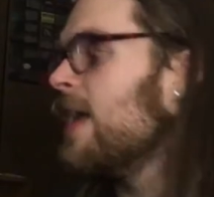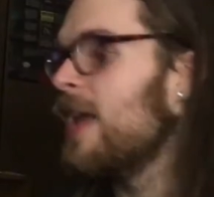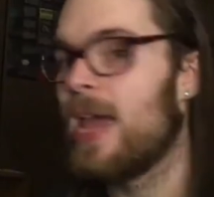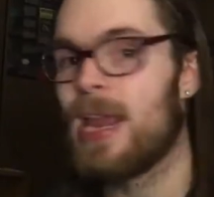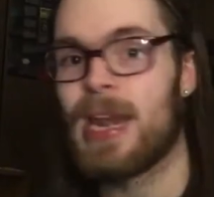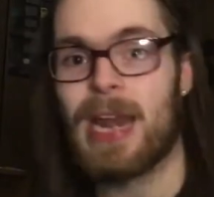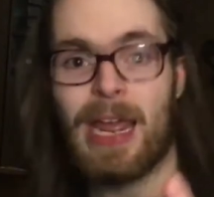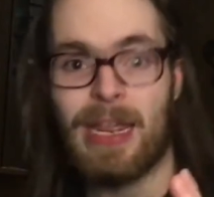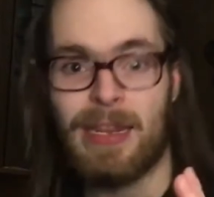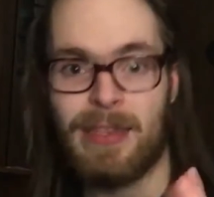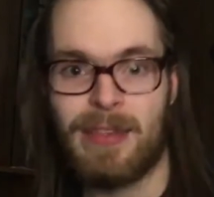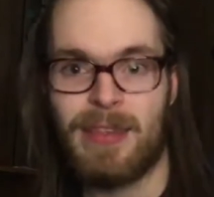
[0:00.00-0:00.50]

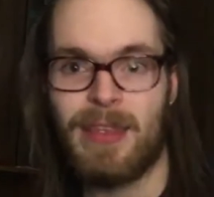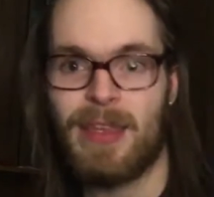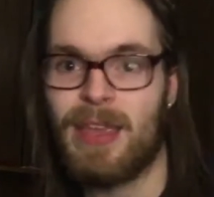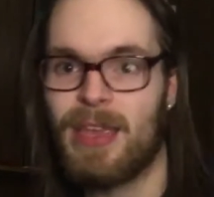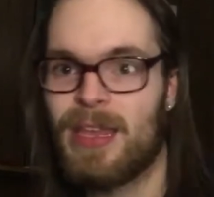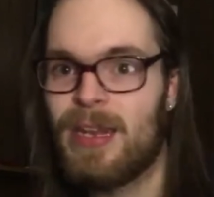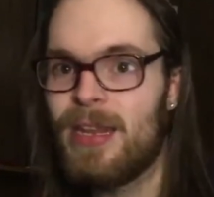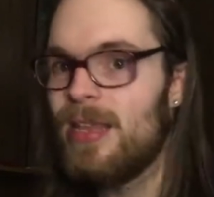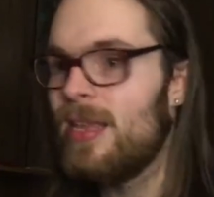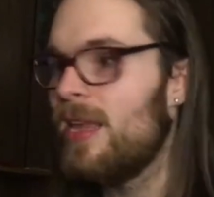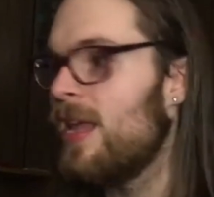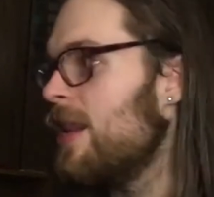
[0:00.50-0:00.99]
And I
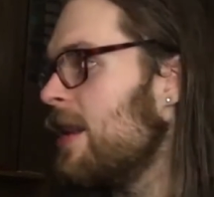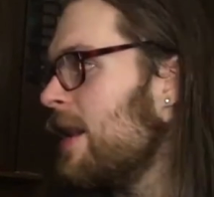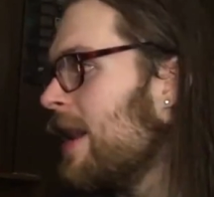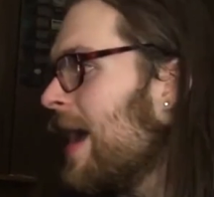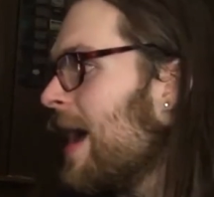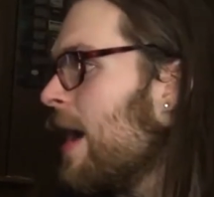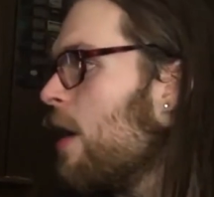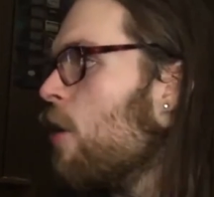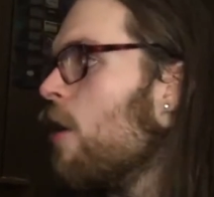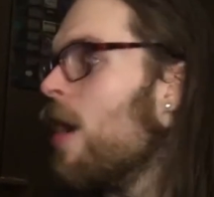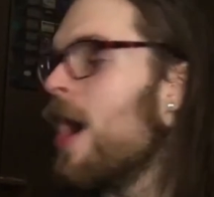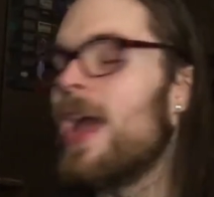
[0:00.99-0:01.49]
did, and
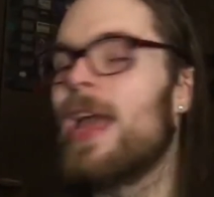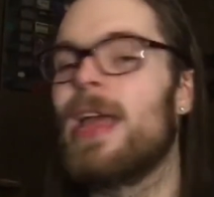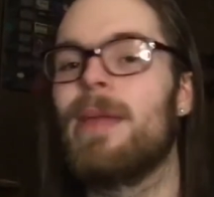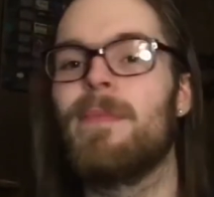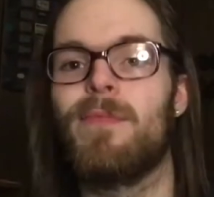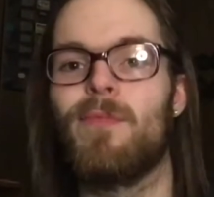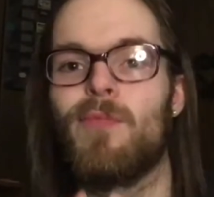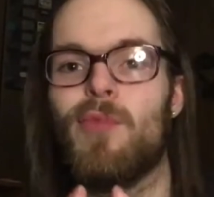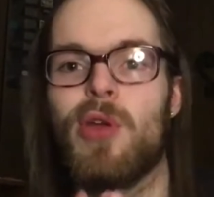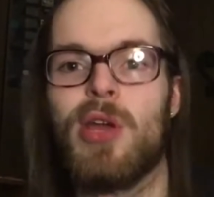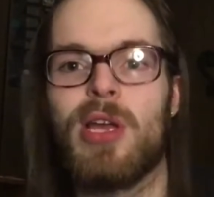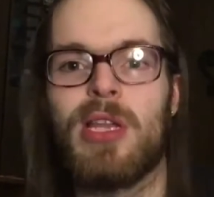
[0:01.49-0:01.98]
now
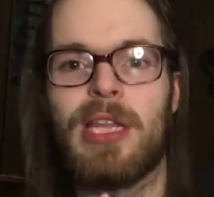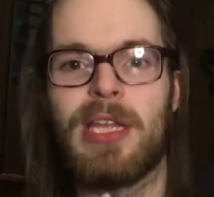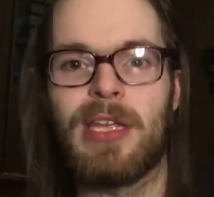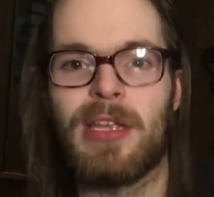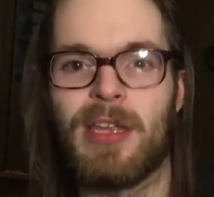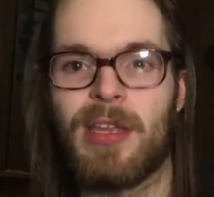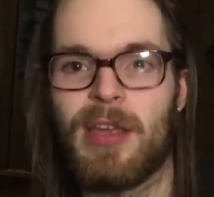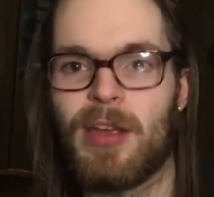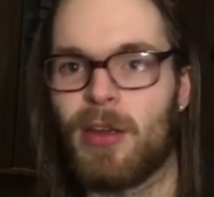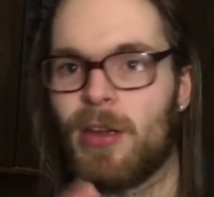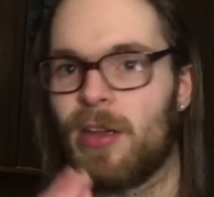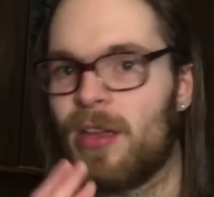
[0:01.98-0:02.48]
I'm really
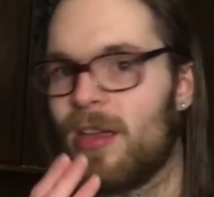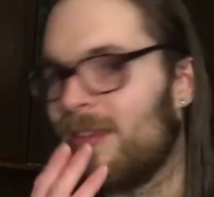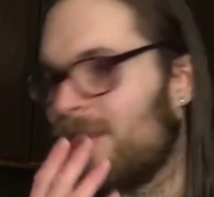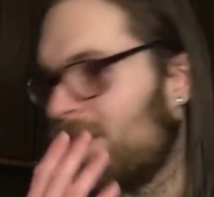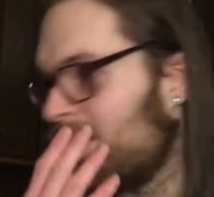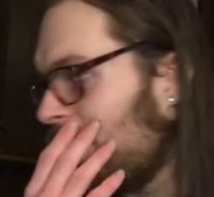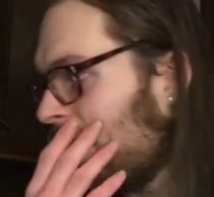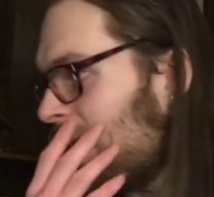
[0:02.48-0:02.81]
curious